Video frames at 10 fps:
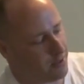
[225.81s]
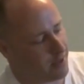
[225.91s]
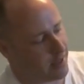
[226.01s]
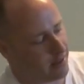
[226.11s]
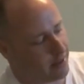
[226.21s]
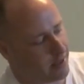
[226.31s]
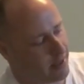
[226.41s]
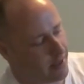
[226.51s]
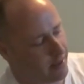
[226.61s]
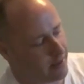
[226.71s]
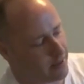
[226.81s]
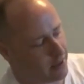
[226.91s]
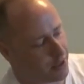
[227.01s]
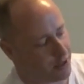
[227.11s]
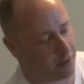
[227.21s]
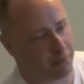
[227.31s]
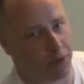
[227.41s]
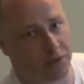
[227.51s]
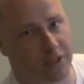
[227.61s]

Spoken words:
you got the suction on both